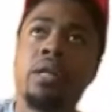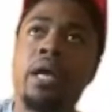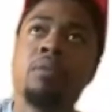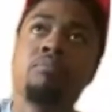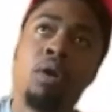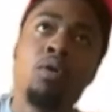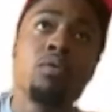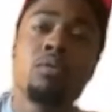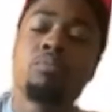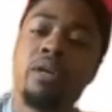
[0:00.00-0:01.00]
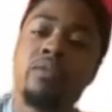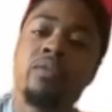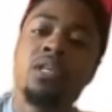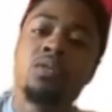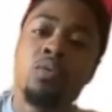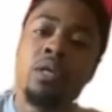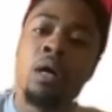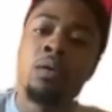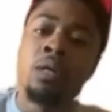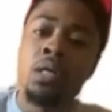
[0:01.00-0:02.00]
he broke the previous week
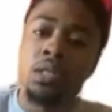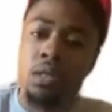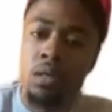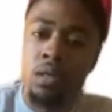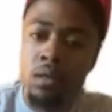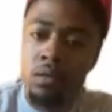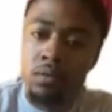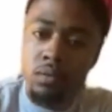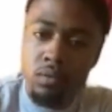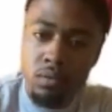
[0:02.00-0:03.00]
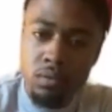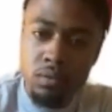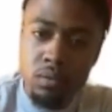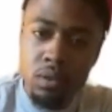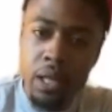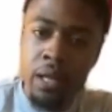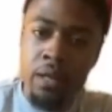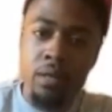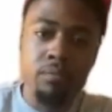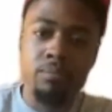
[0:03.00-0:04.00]
on us. Like,
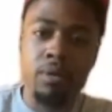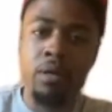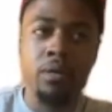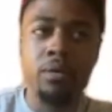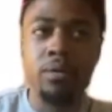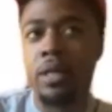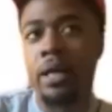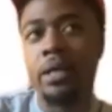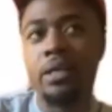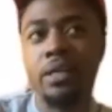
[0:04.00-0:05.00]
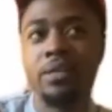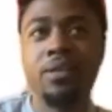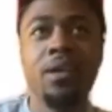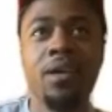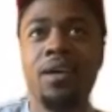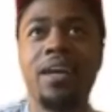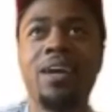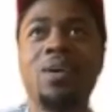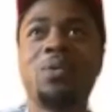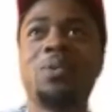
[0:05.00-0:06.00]
bro, like I
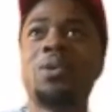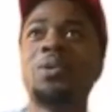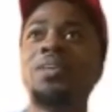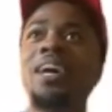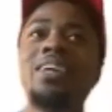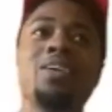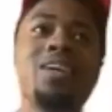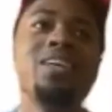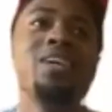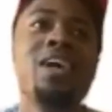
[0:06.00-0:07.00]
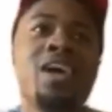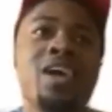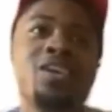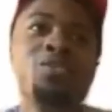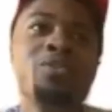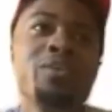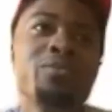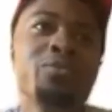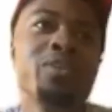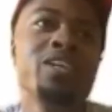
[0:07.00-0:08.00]
don't know. Like you
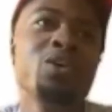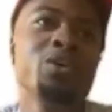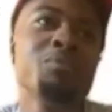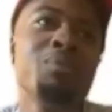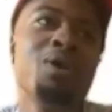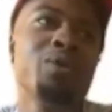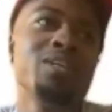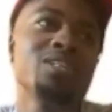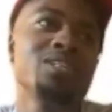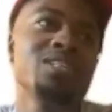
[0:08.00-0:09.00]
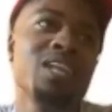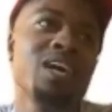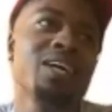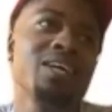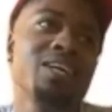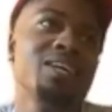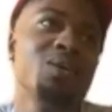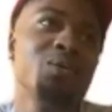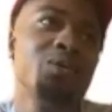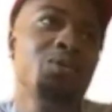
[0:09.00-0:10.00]
never really know in the Mountain West because it's like
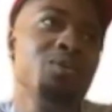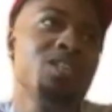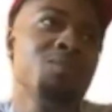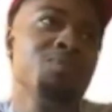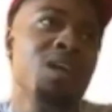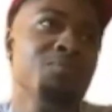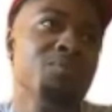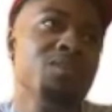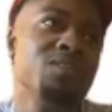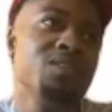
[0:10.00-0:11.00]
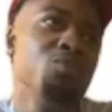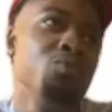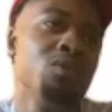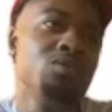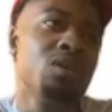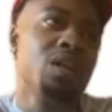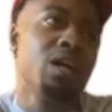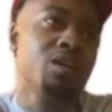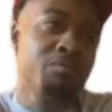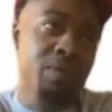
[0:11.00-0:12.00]
you sometimes you won't draw
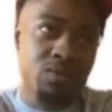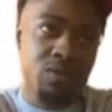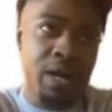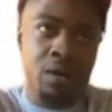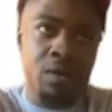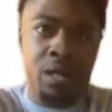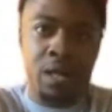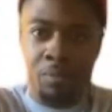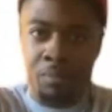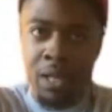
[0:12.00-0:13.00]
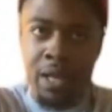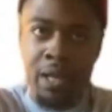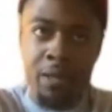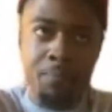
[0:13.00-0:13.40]
out a big crowd, like, but like